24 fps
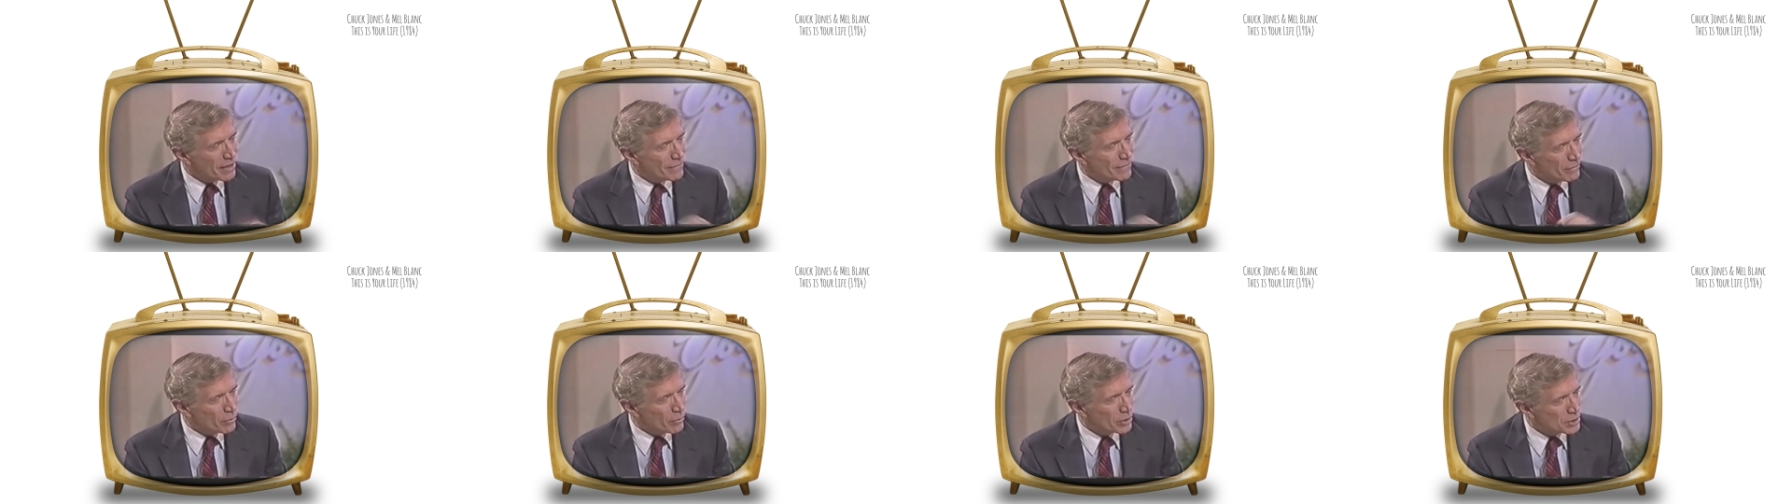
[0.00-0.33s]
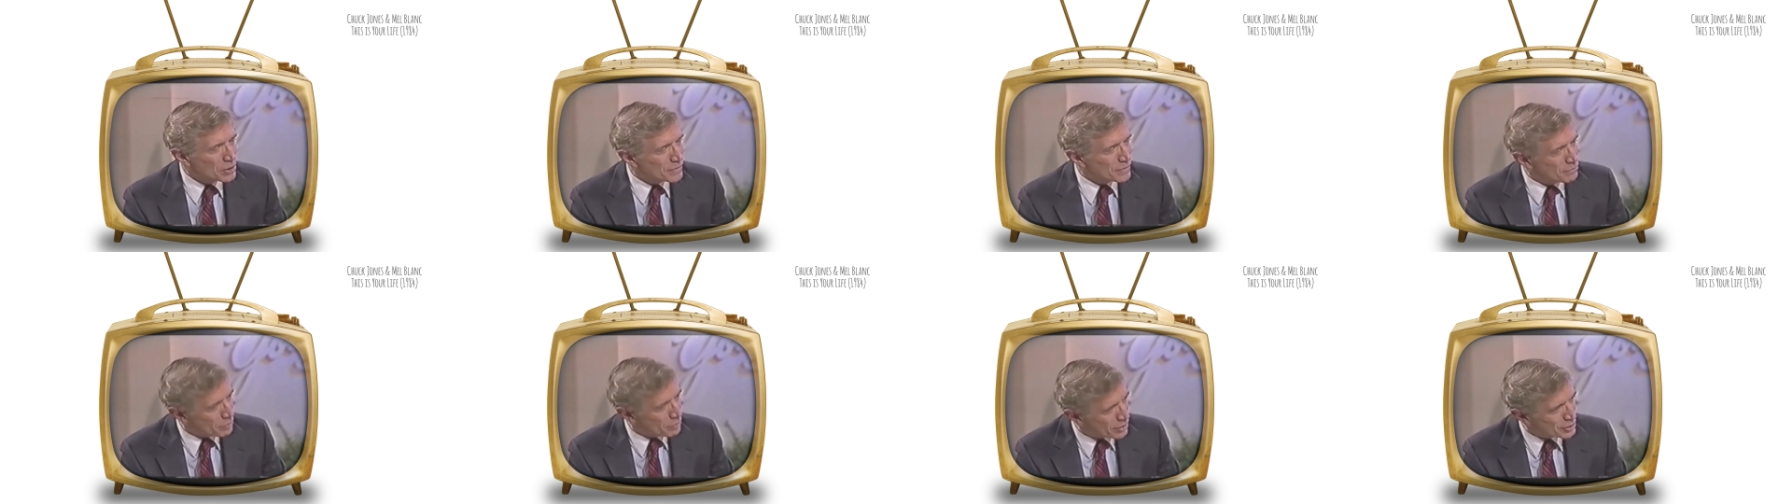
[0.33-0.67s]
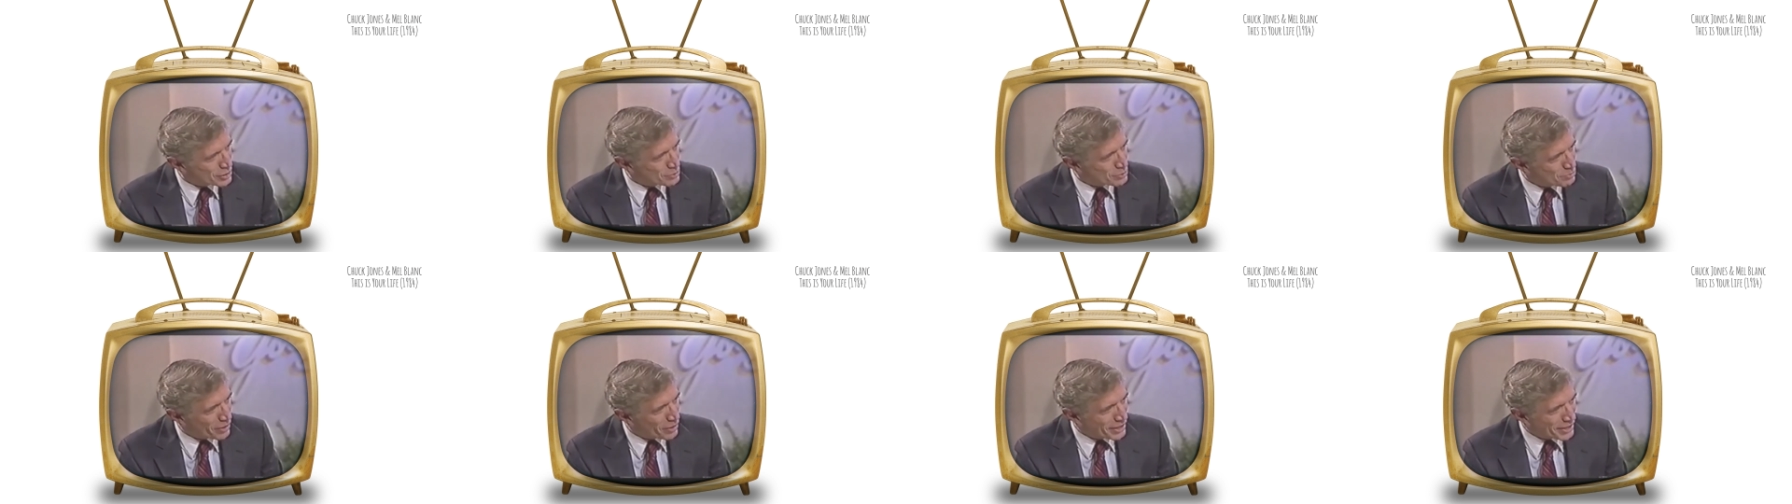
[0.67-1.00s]
voice of Bugs
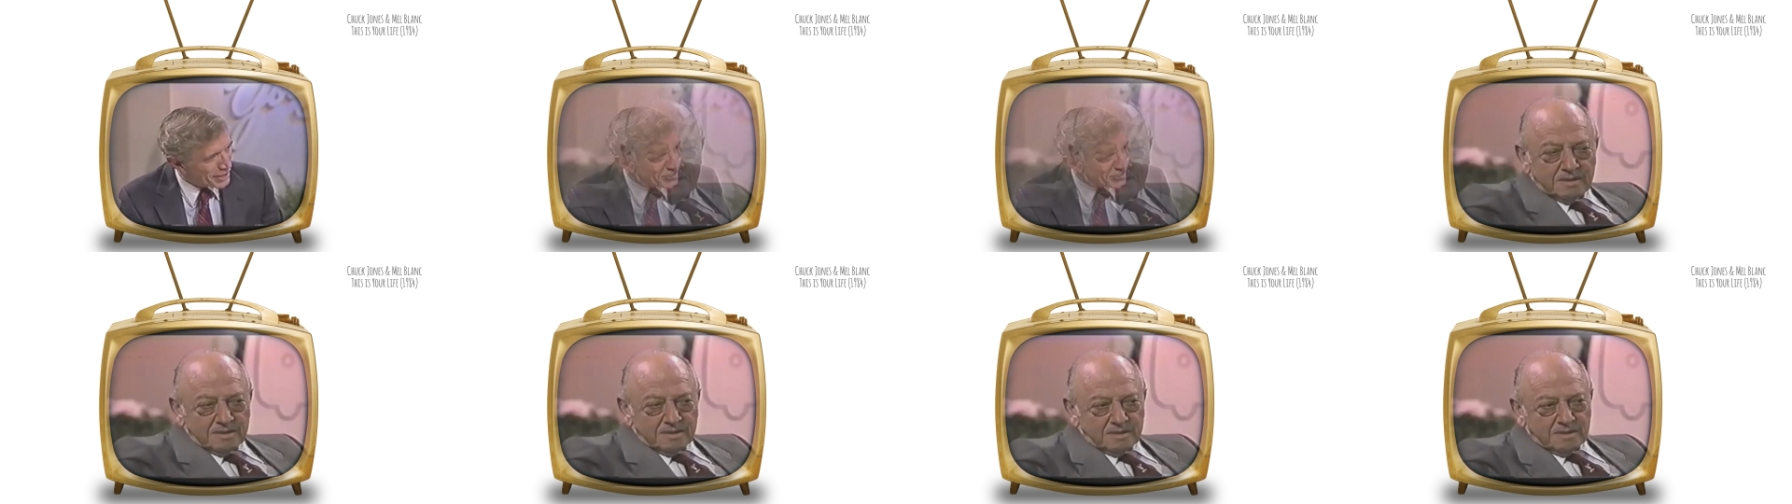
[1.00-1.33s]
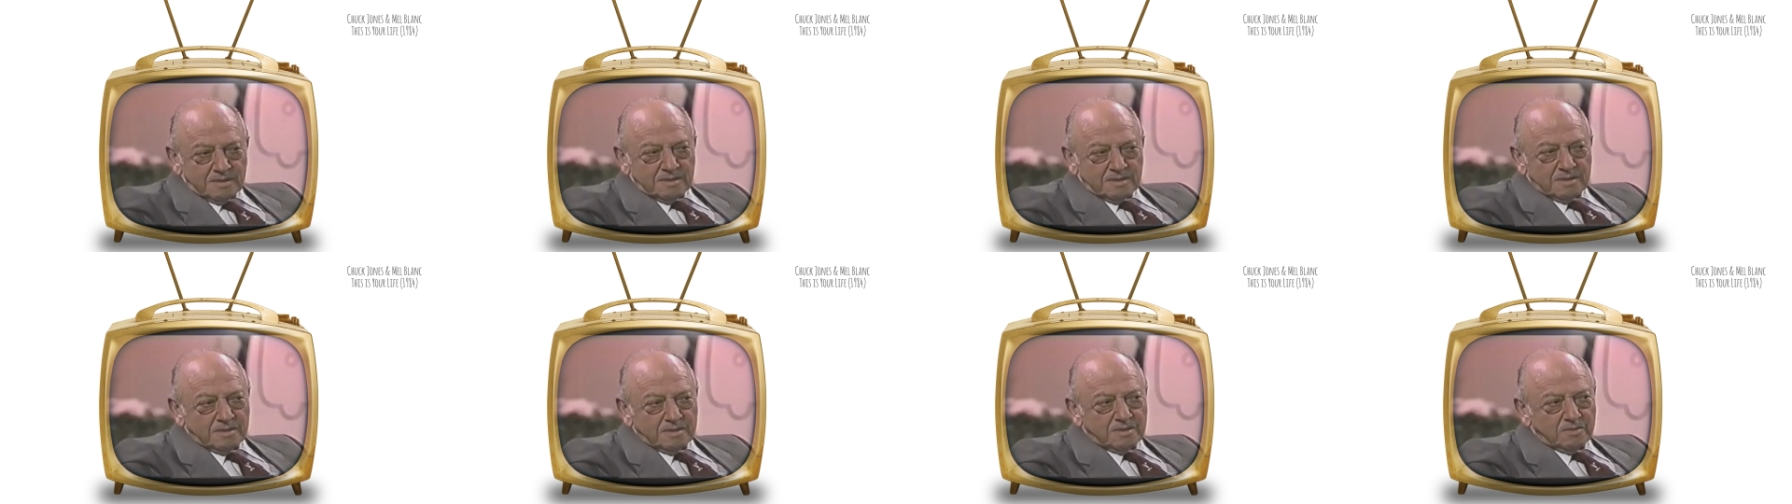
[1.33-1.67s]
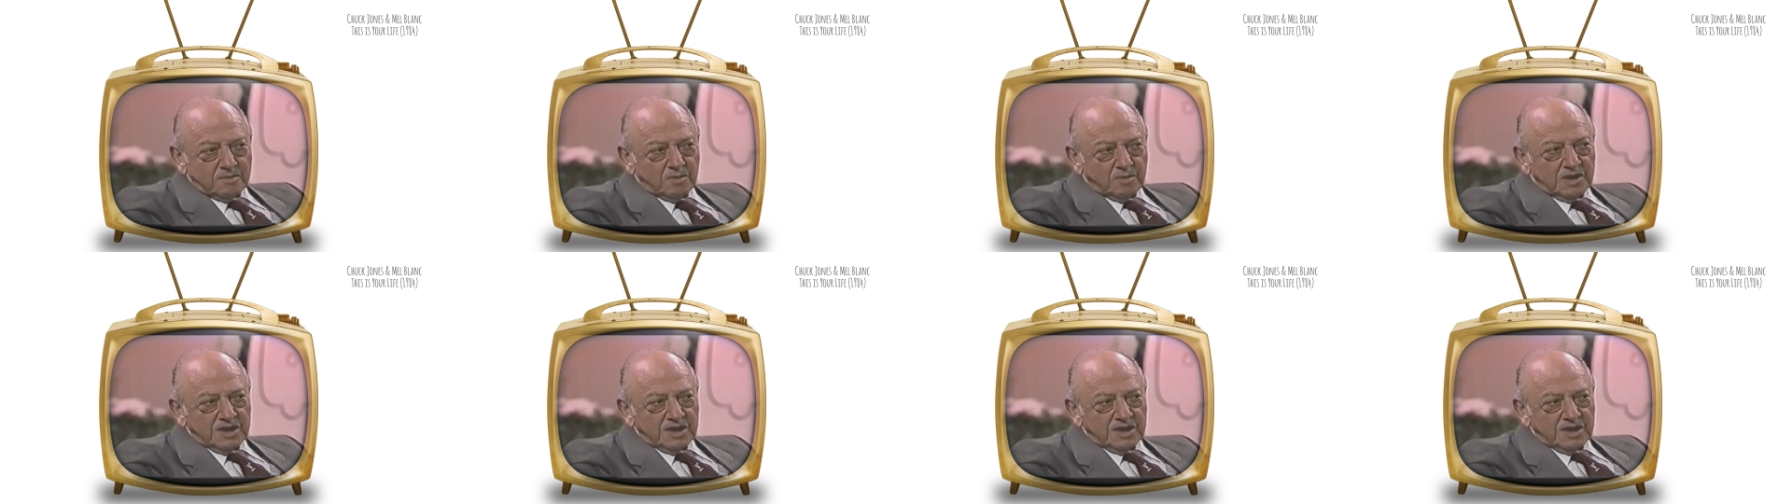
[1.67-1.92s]
Bunny? Well,